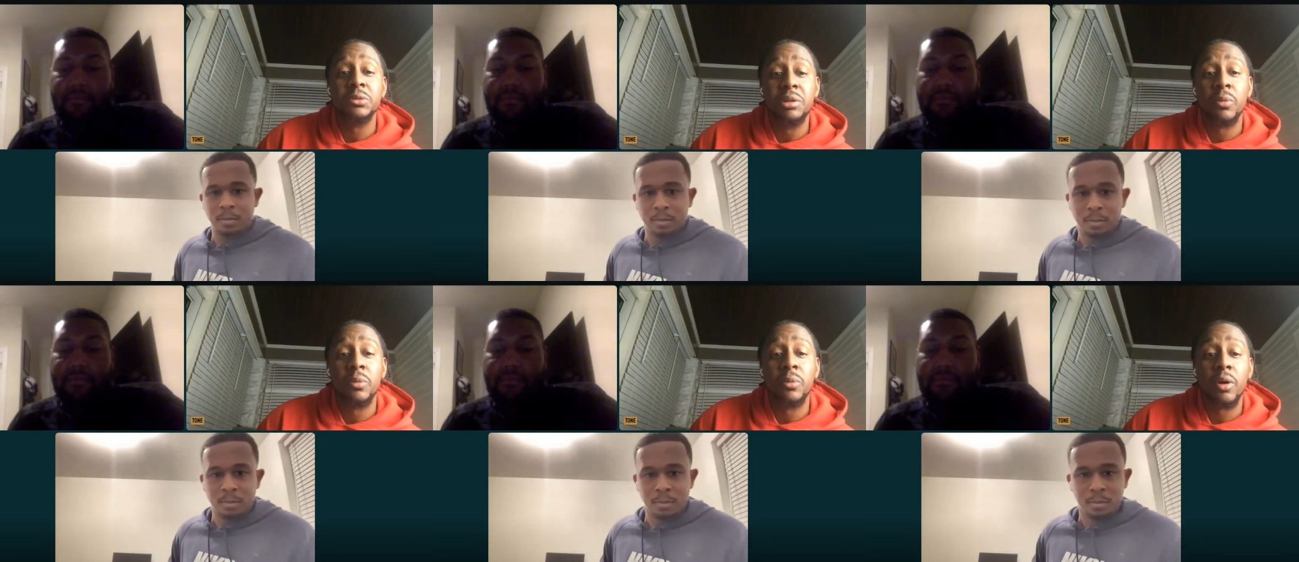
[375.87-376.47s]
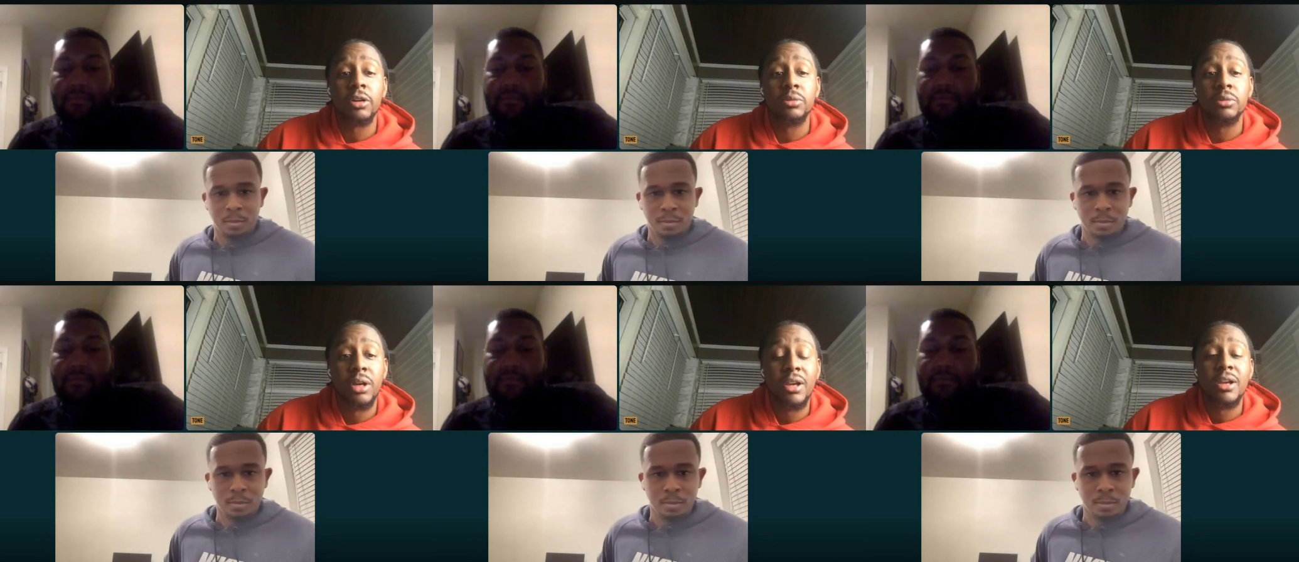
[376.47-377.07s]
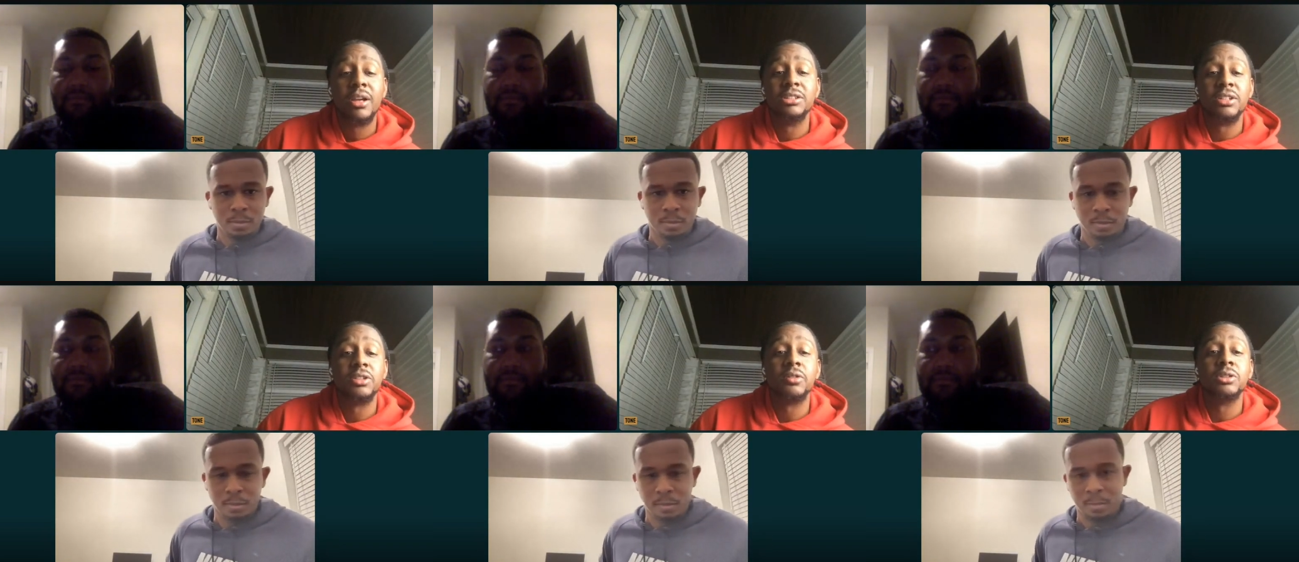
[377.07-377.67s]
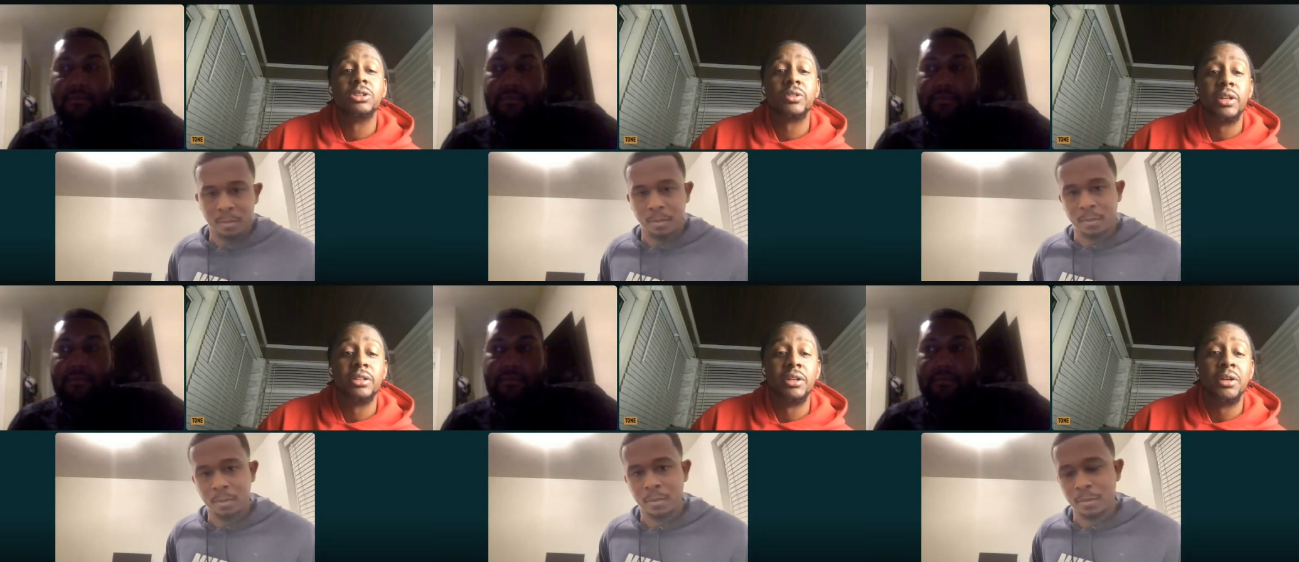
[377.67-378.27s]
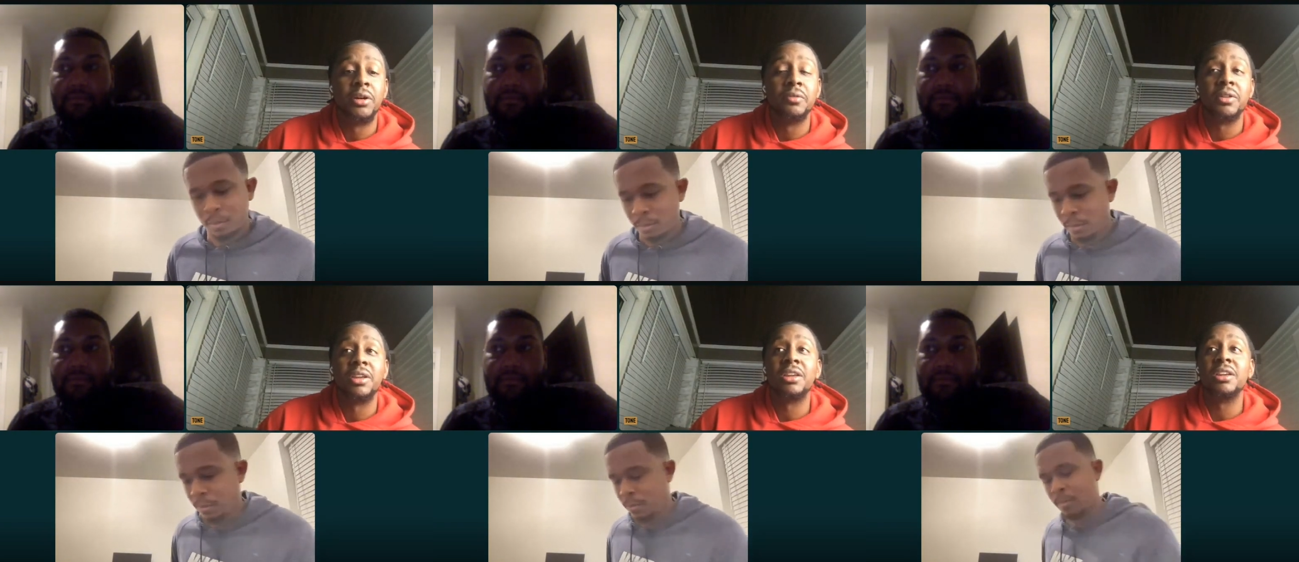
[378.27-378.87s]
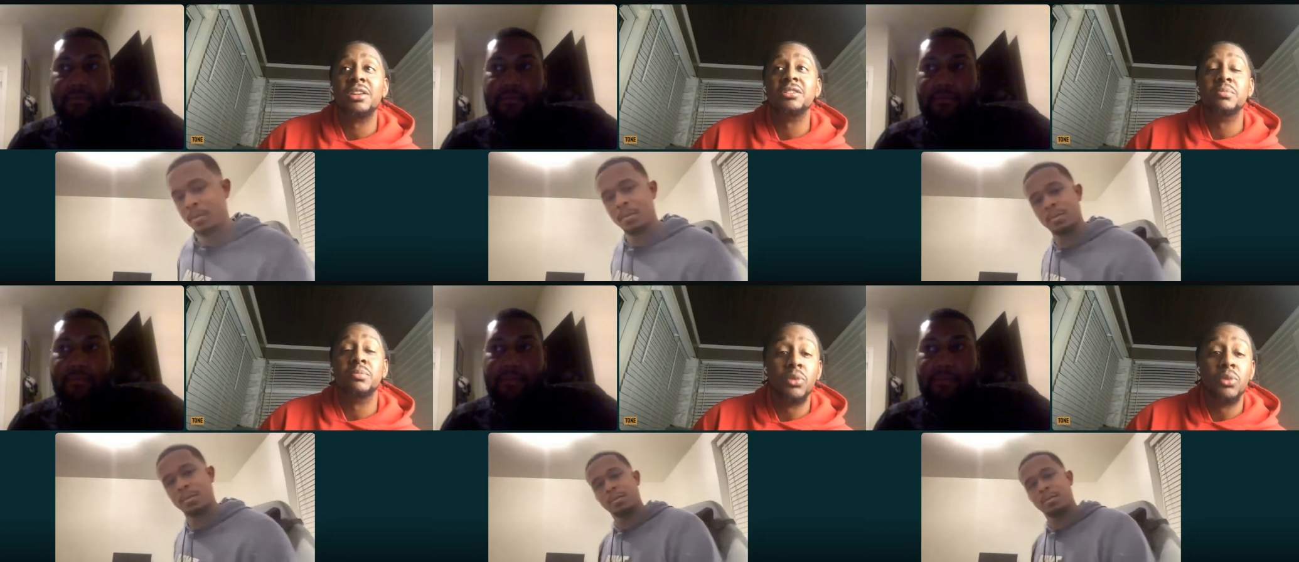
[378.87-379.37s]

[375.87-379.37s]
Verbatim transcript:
Speaker 1: be more marketable just off the strength of he's